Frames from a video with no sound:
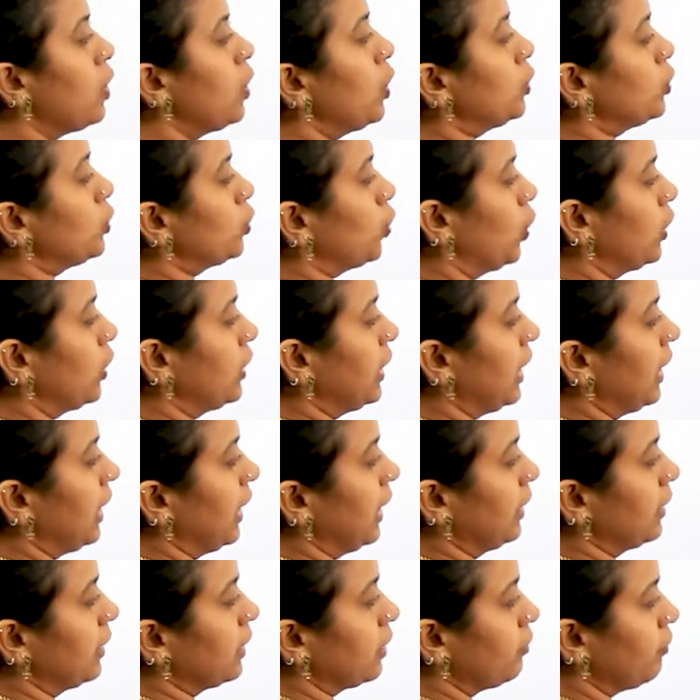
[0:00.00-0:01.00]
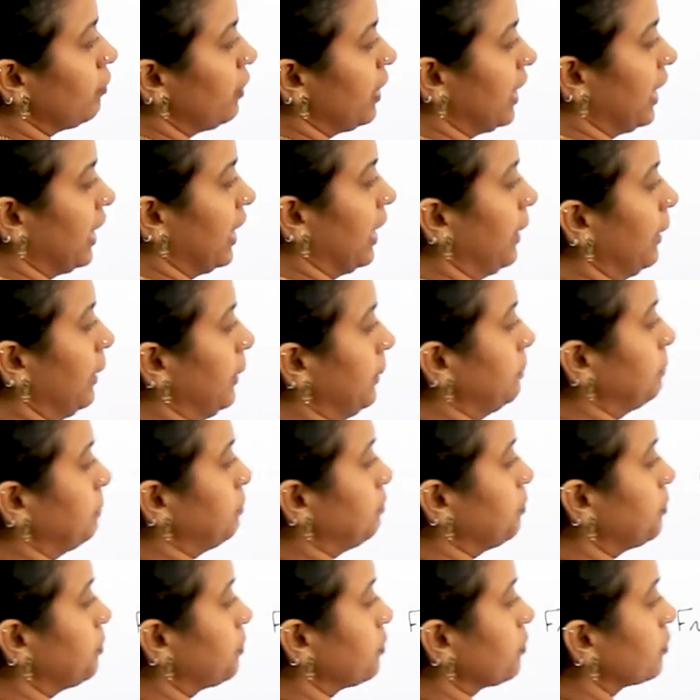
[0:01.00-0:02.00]
So that we
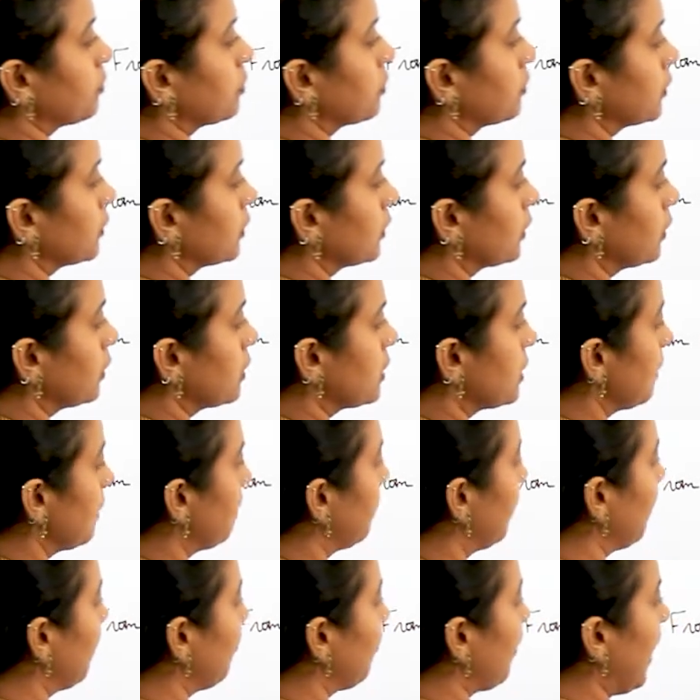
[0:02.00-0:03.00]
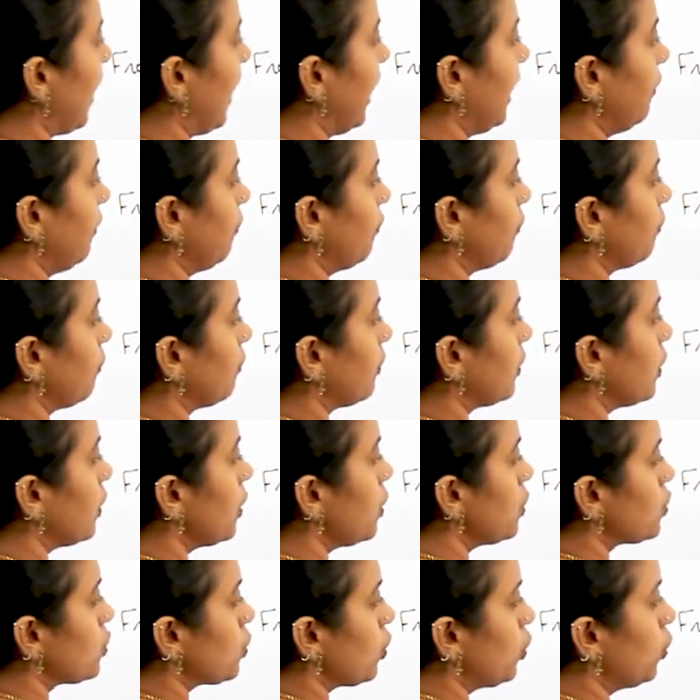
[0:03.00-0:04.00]
can simplify.
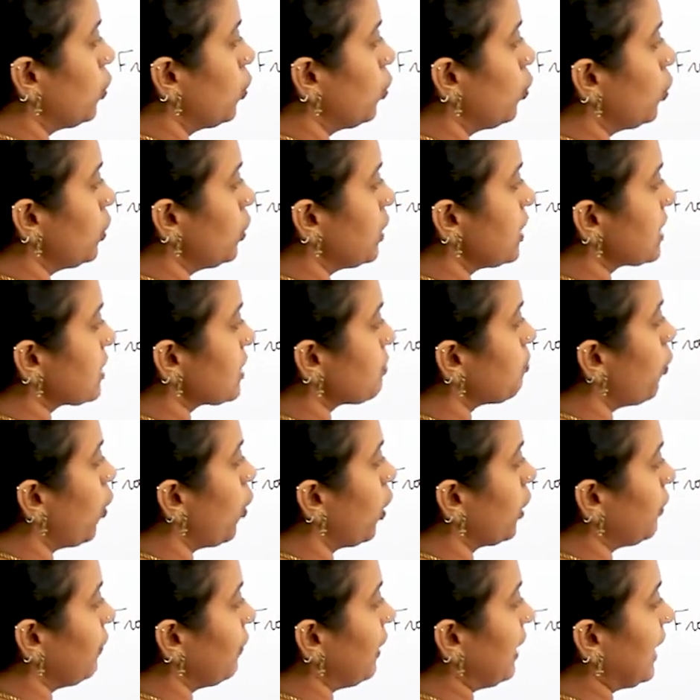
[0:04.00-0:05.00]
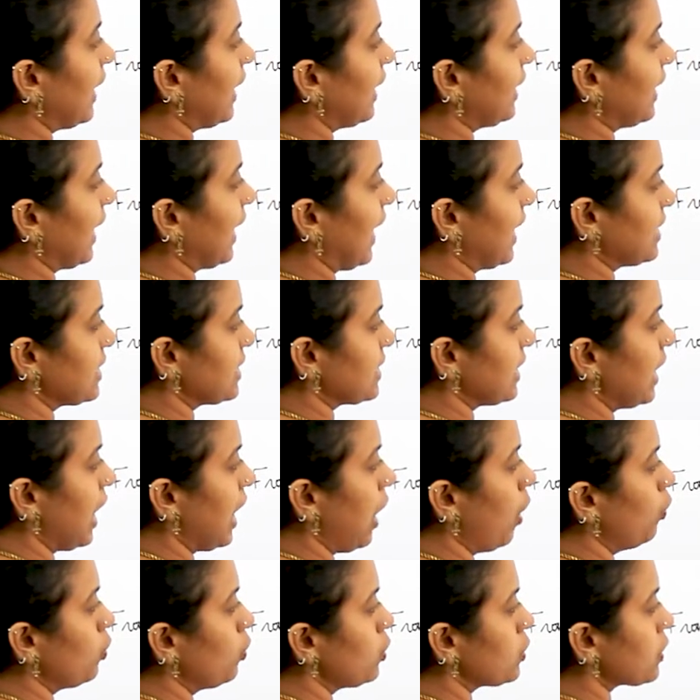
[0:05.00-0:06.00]
So 2, this both will get cancelled
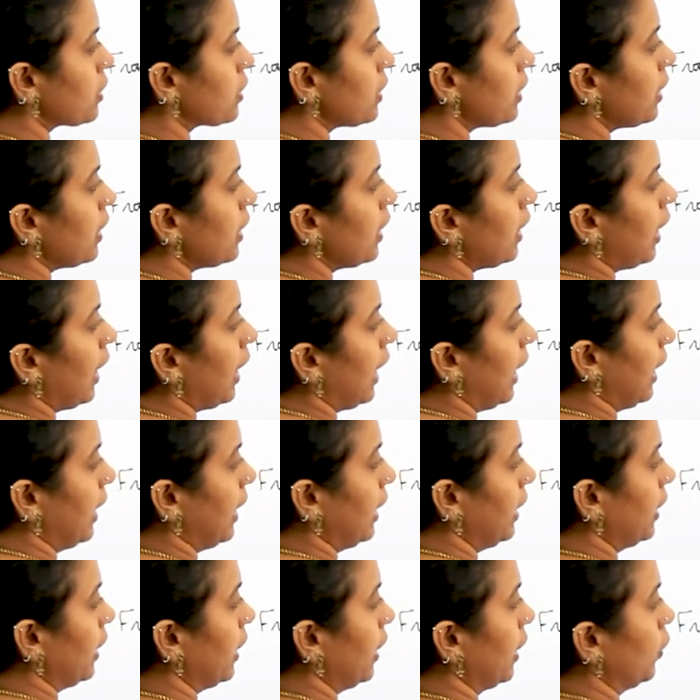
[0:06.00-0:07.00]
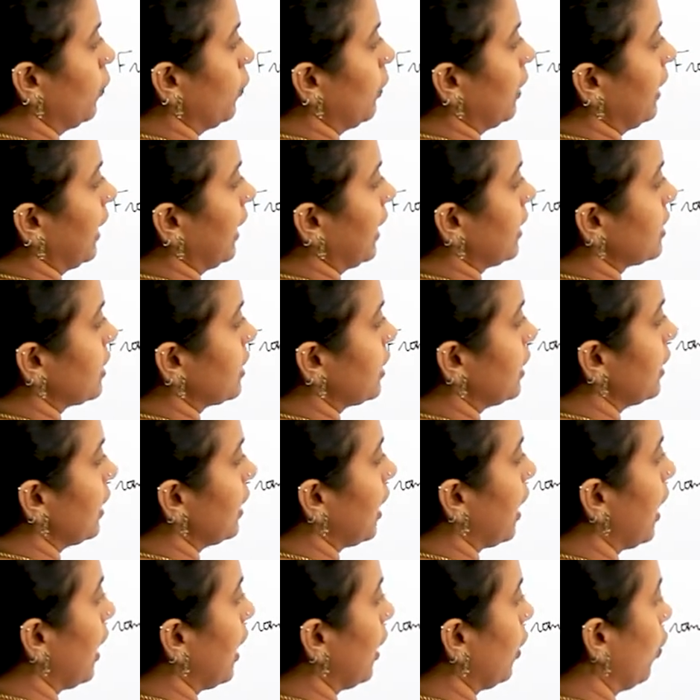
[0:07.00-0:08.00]
out. And you will get
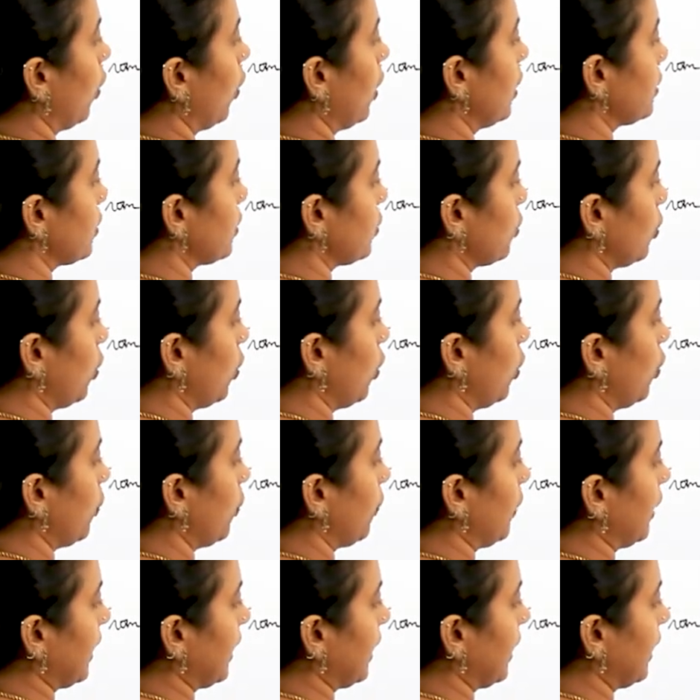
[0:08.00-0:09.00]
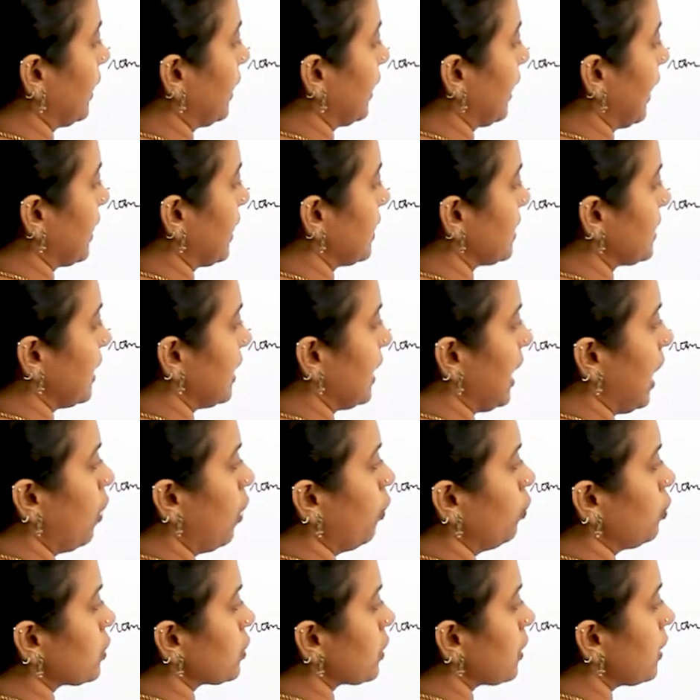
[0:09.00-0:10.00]
here also will get cancelled
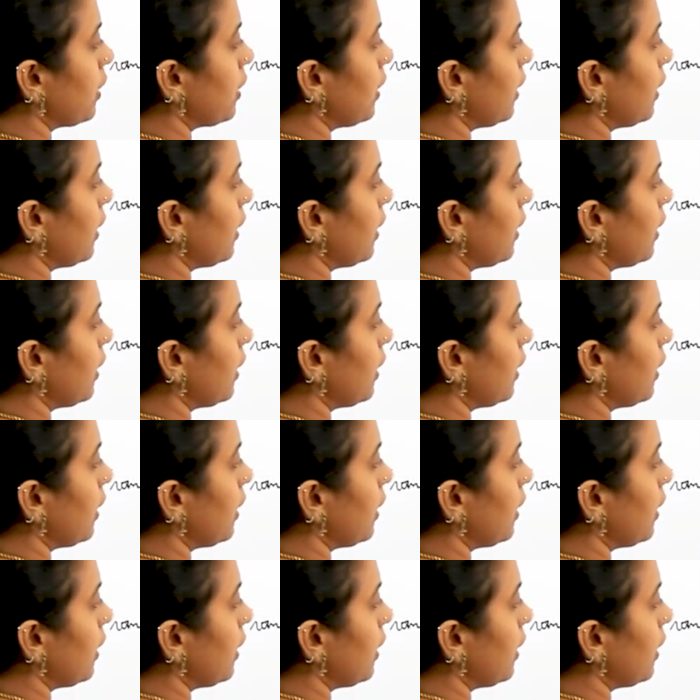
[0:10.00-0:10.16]
out.